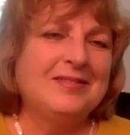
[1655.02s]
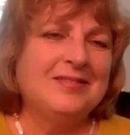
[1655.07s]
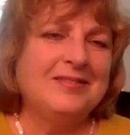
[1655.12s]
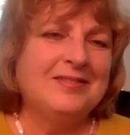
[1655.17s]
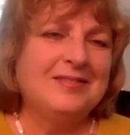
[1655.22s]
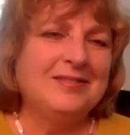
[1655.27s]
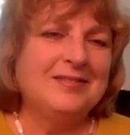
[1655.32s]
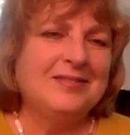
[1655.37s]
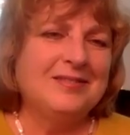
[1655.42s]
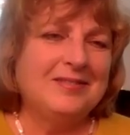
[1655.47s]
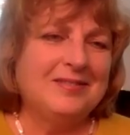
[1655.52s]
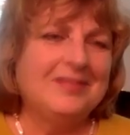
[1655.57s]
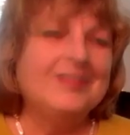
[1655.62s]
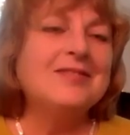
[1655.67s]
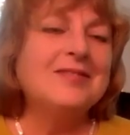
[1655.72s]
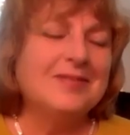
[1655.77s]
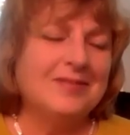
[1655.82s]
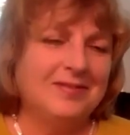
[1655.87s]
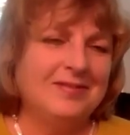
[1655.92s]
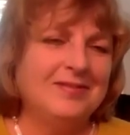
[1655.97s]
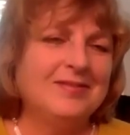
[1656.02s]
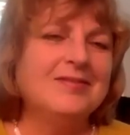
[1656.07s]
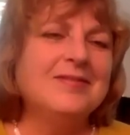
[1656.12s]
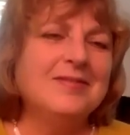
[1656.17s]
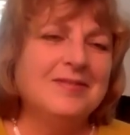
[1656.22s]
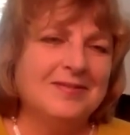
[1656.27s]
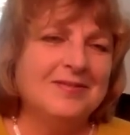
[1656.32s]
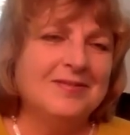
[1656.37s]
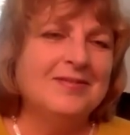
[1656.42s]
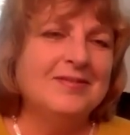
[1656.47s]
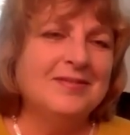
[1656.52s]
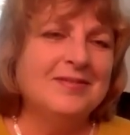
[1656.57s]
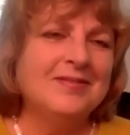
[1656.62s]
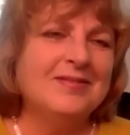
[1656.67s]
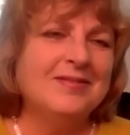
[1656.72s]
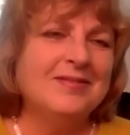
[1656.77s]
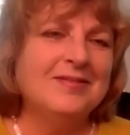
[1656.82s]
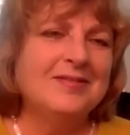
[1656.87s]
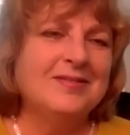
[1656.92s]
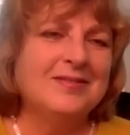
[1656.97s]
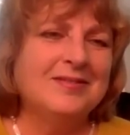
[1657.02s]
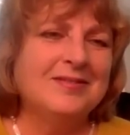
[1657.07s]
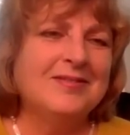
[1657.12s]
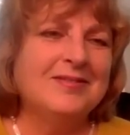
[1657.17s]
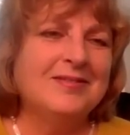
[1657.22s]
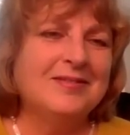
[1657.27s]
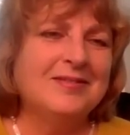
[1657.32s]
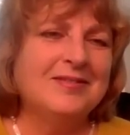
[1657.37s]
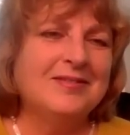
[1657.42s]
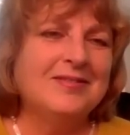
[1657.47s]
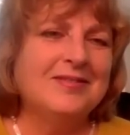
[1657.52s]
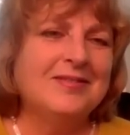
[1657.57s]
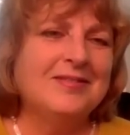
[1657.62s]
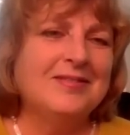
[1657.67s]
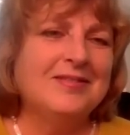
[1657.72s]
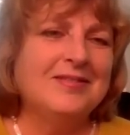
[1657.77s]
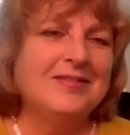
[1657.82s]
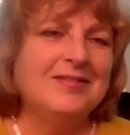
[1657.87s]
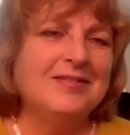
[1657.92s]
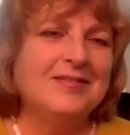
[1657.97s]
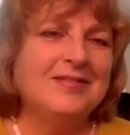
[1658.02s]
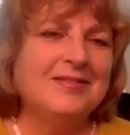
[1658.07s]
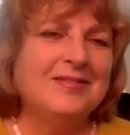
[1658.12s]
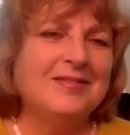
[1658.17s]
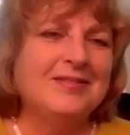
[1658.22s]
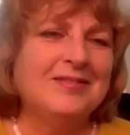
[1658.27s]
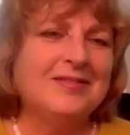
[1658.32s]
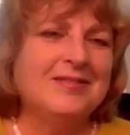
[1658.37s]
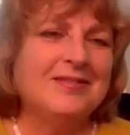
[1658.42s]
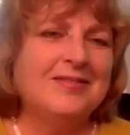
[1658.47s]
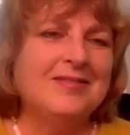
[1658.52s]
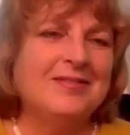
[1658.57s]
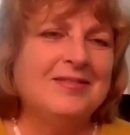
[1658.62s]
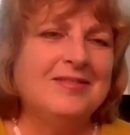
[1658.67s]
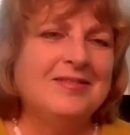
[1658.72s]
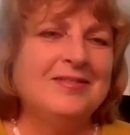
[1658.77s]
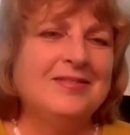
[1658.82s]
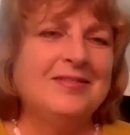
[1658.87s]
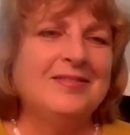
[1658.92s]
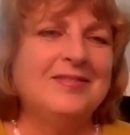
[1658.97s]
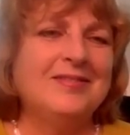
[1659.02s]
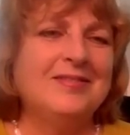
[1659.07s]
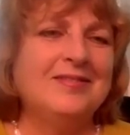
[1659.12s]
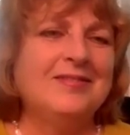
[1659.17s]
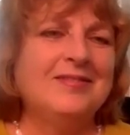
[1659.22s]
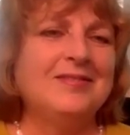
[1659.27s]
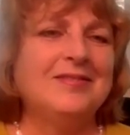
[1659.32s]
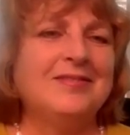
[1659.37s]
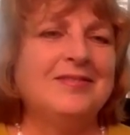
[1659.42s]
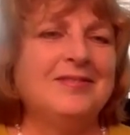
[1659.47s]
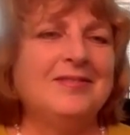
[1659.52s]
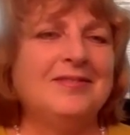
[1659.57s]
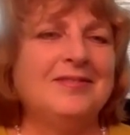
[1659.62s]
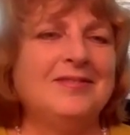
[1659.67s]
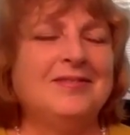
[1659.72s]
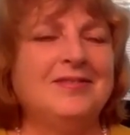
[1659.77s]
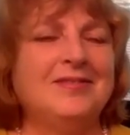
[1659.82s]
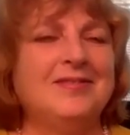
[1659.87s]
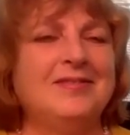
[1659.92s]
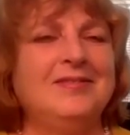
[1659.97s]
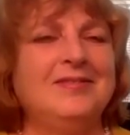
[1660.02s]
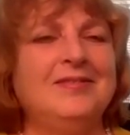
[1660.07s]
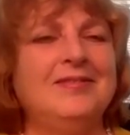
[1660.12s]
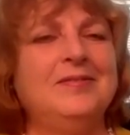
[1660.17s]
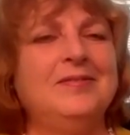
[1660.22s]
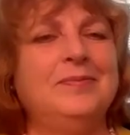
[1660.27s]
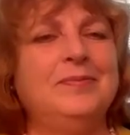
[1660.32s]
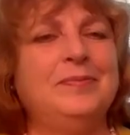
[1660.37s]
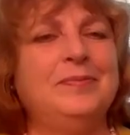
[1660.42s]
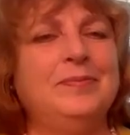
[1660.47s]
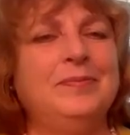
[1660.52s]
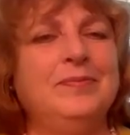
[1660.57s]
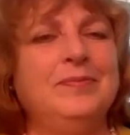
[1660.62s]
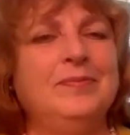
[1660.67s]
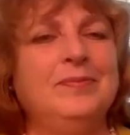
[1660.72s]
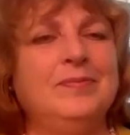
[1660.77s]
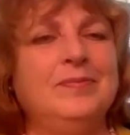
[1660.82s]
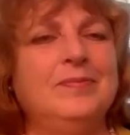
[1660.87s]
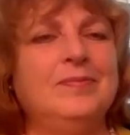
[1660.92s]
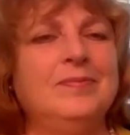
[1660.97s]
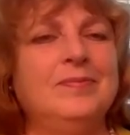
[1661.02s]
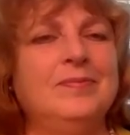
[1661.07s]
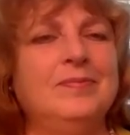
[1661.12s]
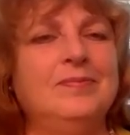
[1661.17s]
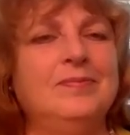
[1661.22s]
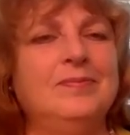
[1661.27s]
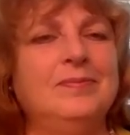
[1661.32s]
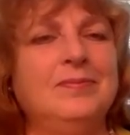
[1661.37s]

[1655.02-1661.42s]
The person shown says nothing.